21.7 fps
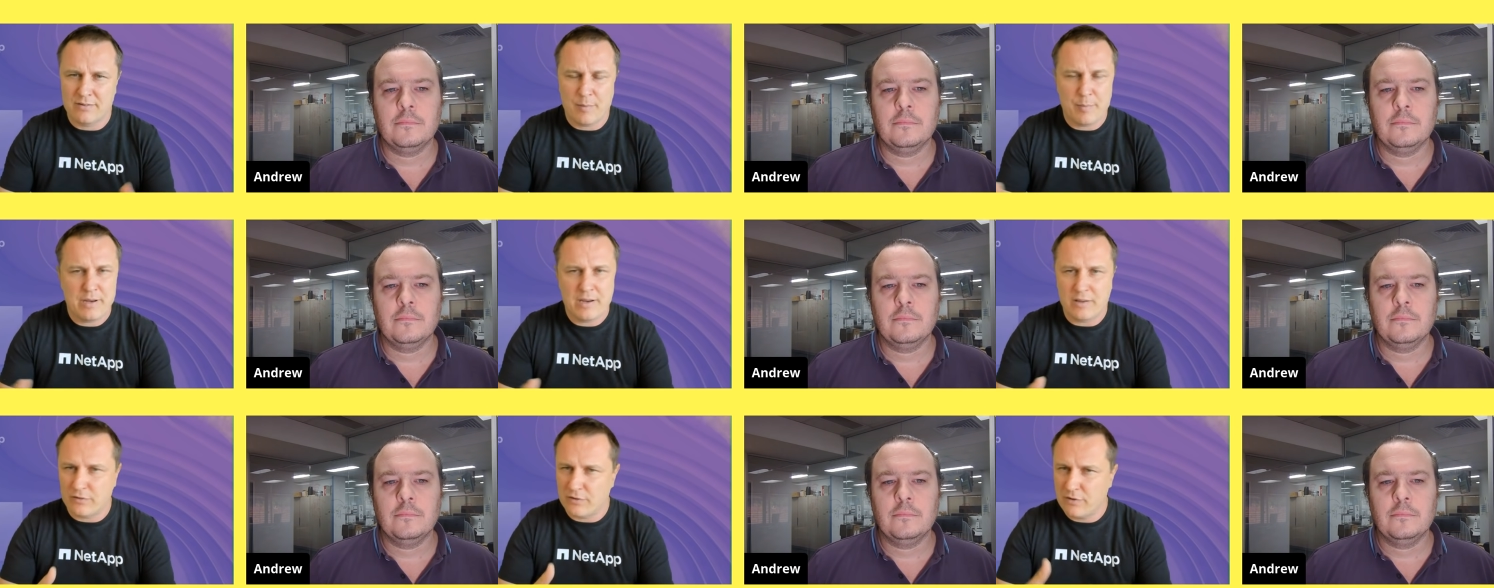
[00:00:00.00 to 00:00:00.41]
Speaker 1: I
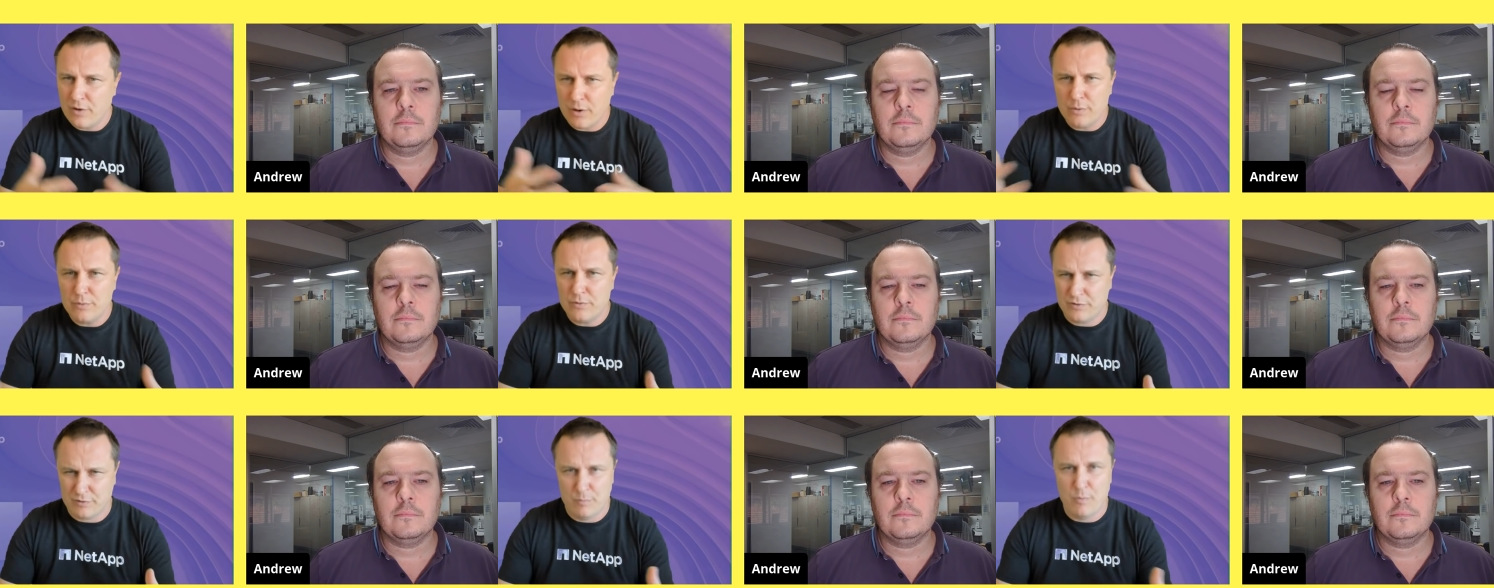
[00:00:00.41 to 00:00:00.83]
mean, it's
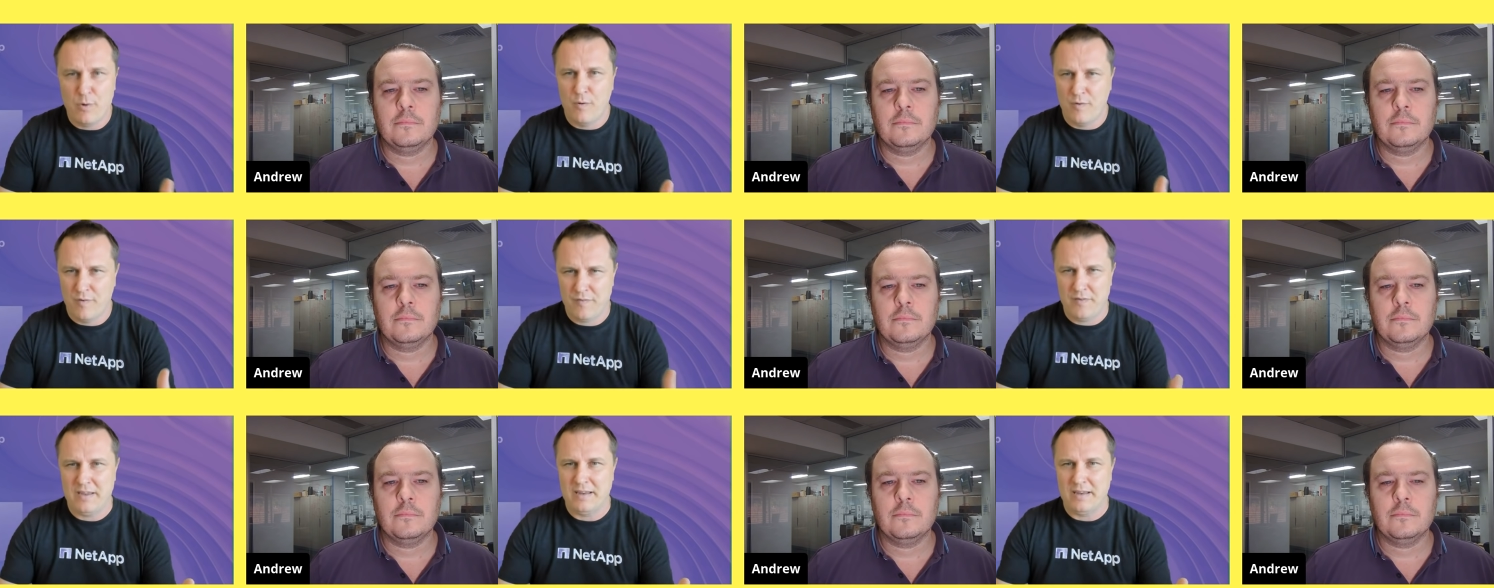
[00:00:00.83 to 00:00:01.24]
no small
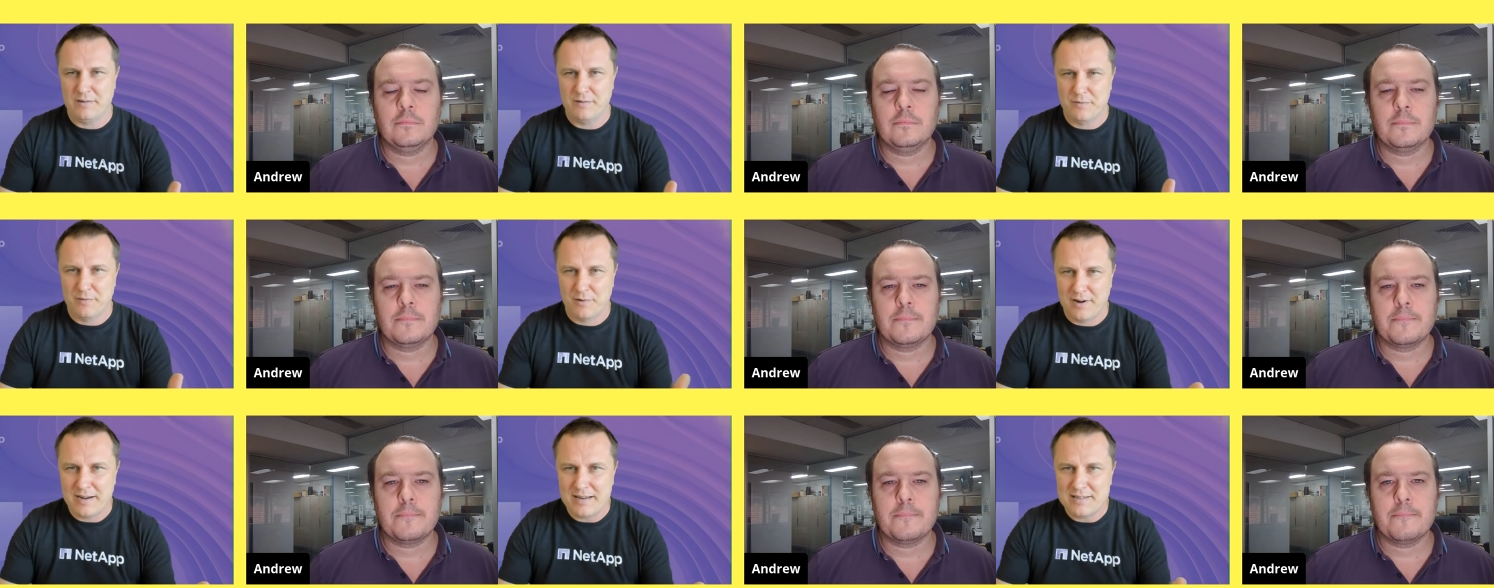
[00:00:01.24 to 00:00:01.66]
feat,
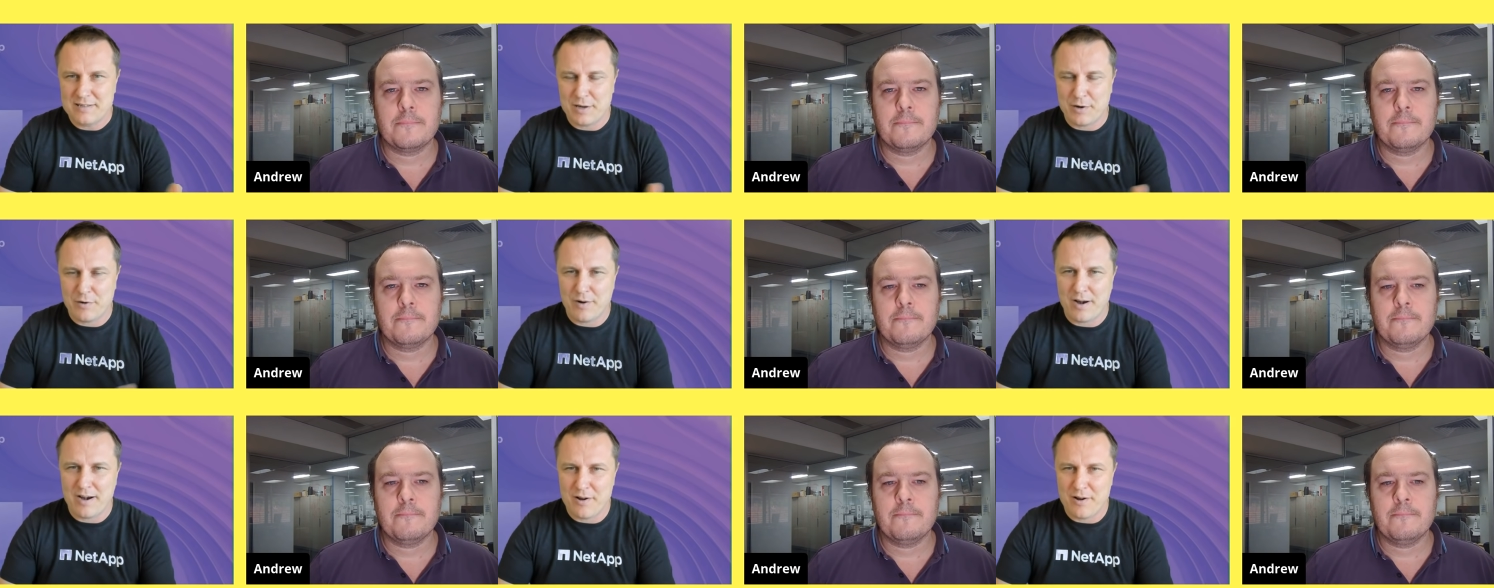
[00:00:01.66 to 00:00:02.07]
right, to
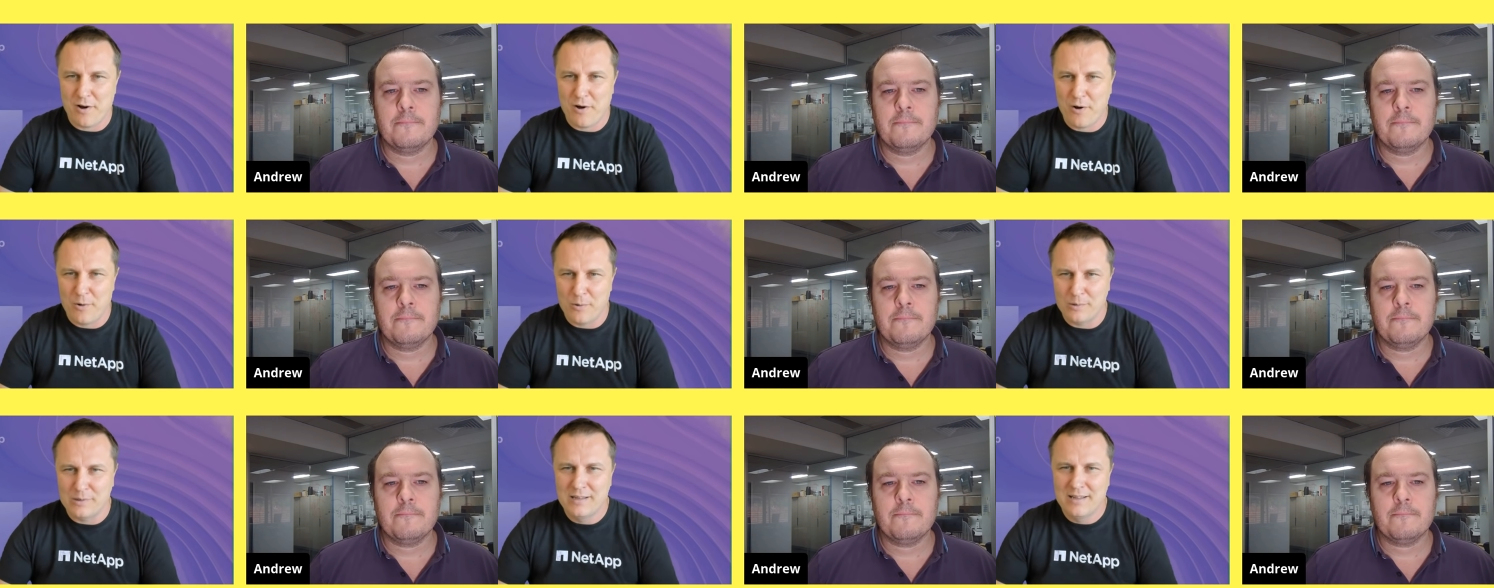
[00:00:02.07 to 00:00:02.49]
create a
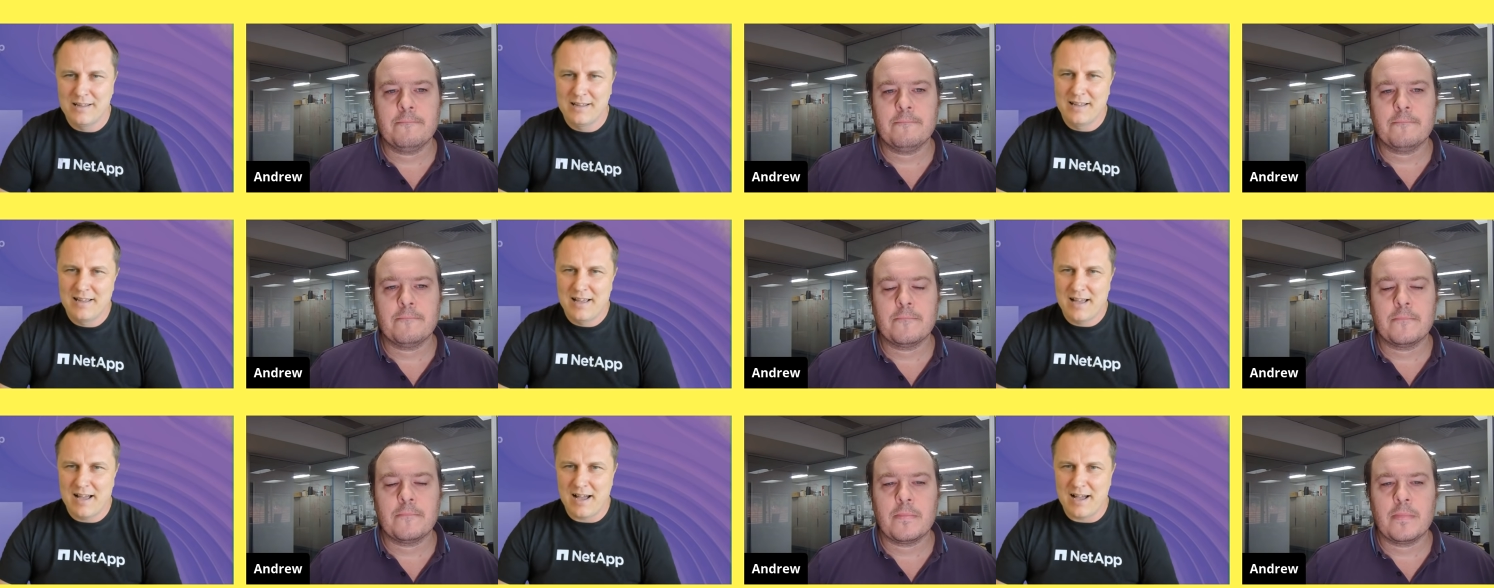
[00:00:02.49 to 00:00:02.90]
whole
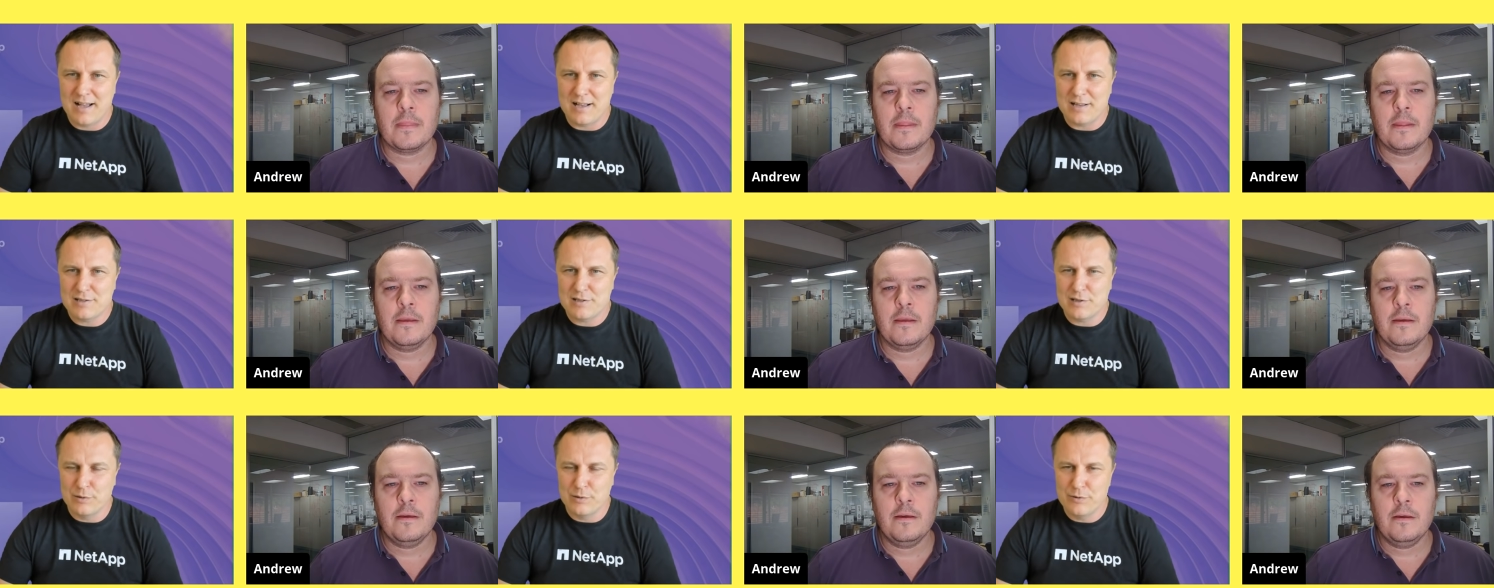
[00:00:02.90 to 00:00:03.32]
uh,
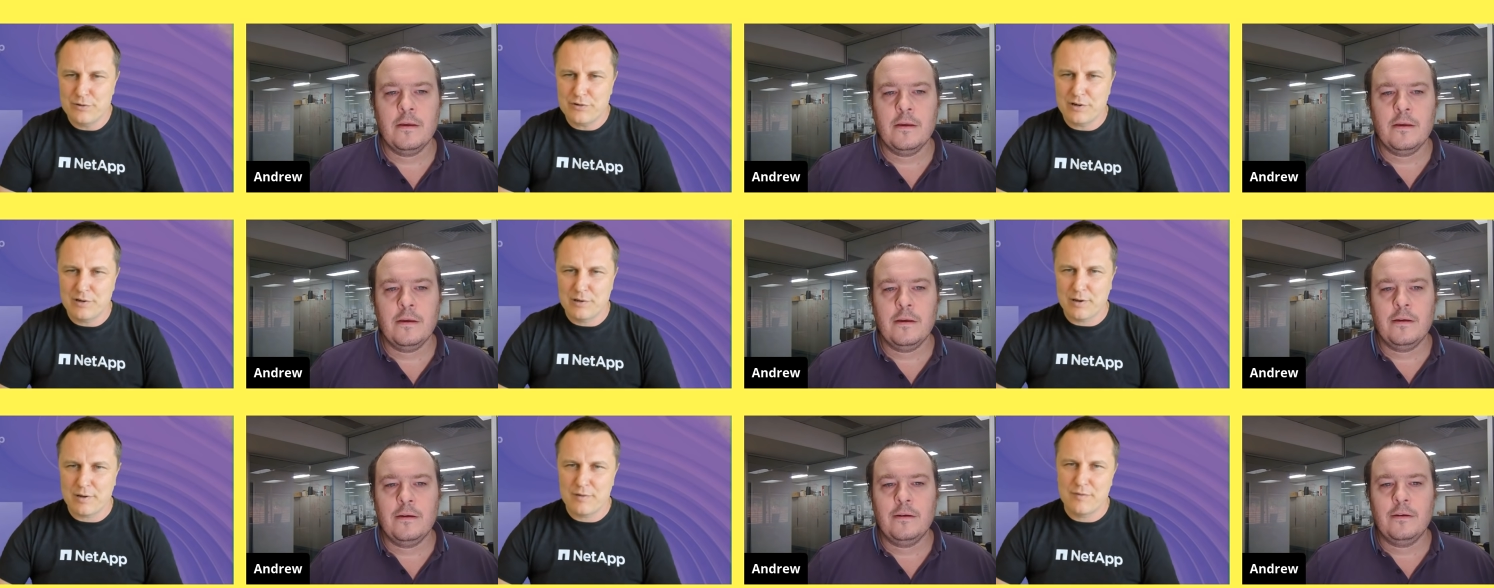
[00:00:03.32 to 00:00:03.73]

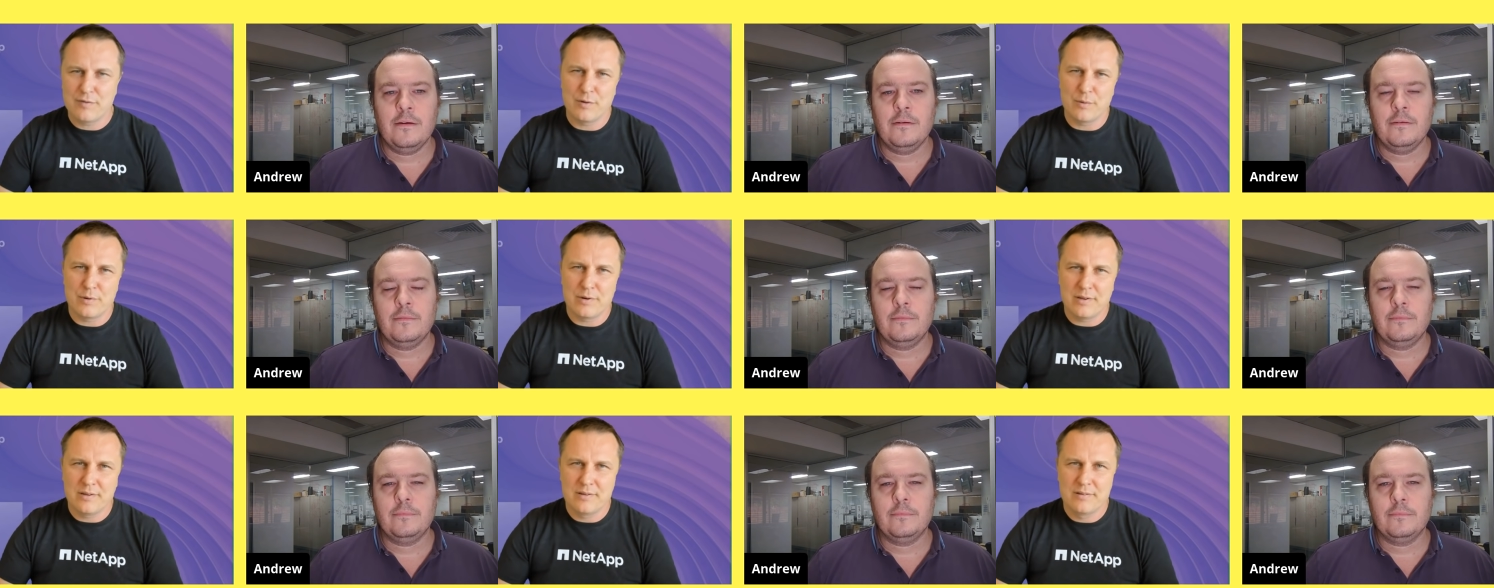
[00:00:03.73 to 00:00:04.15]
solution like
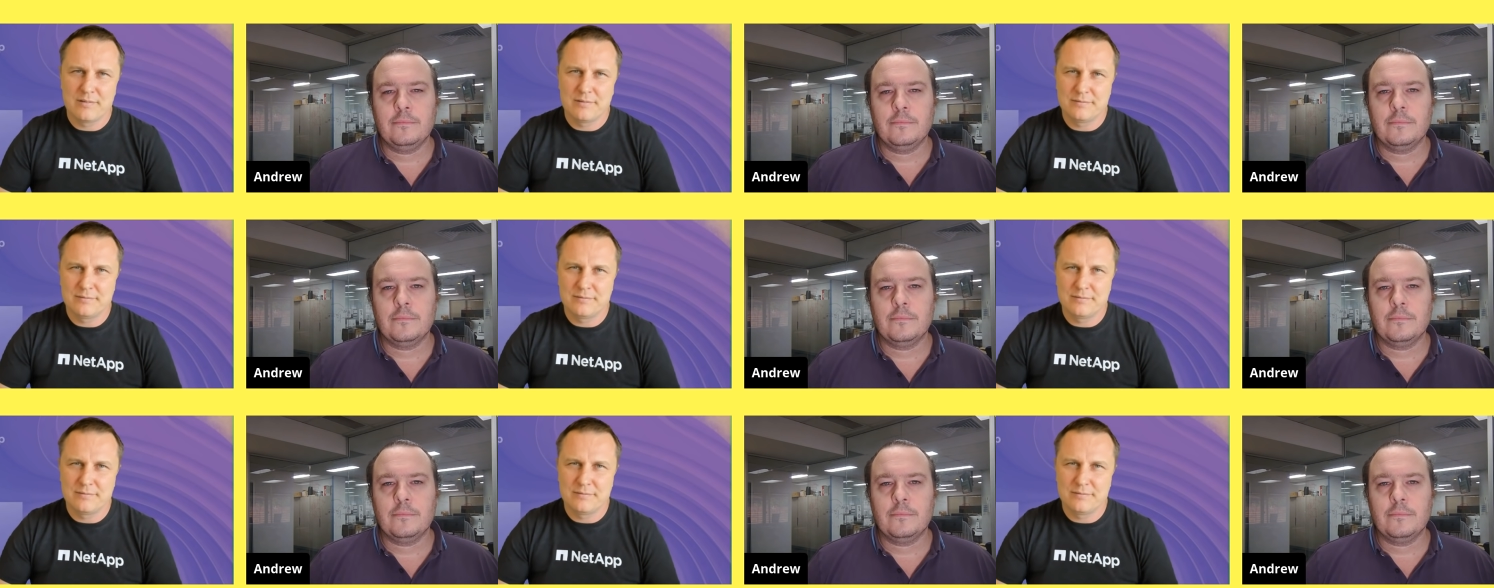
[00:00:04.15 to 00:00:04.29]
Fluid.